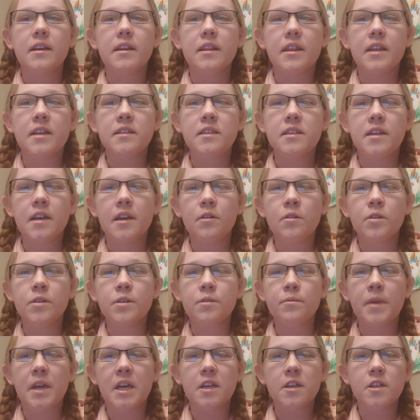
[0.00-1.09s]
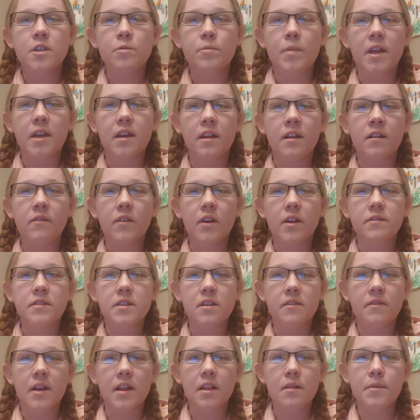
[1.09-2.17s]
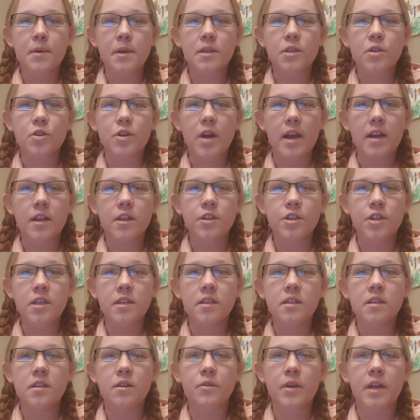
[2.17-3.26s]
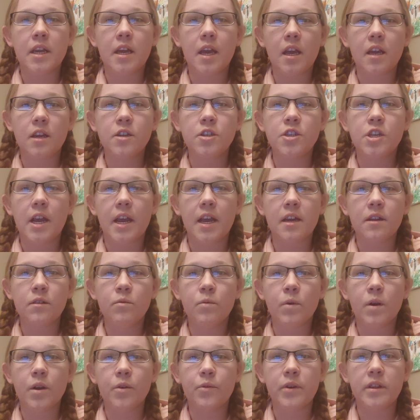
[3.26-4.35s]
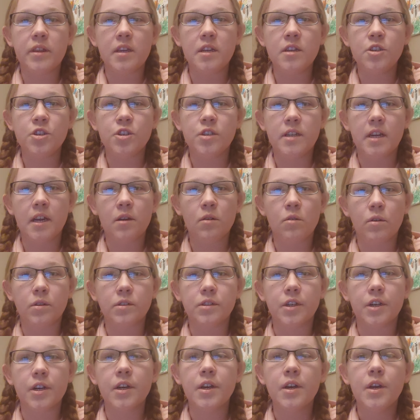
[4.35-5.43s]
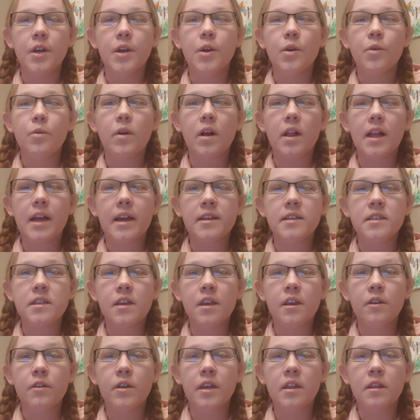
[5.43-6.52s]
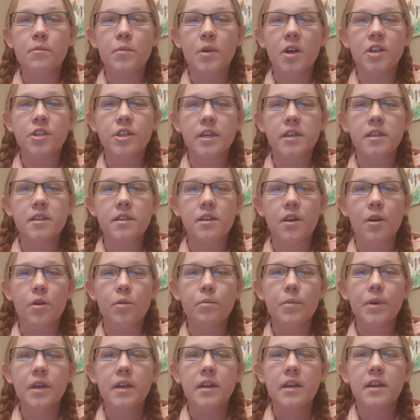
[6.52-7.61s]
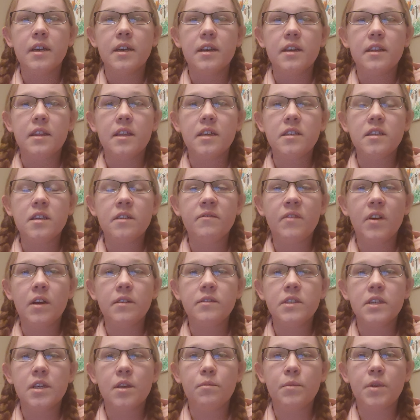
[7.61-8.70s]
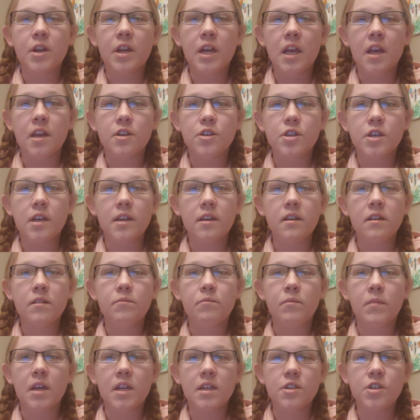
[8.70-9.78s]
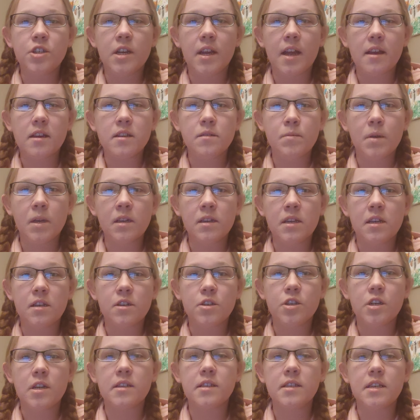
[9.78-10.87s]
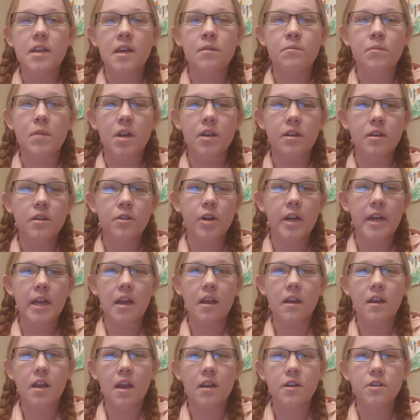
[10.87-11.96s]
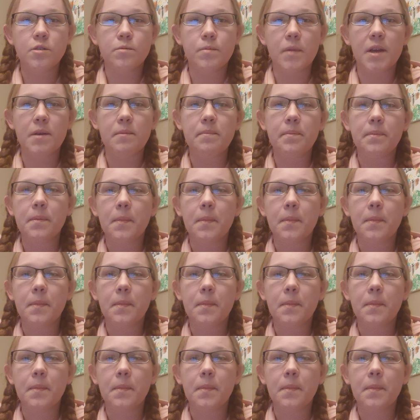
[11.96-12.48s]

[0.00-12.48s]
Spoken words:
Then stakeholder management involves developing strategies to engage and work with each stakeholder while executing the project scope. This involves communication, managing expectations, and monitoring engagement.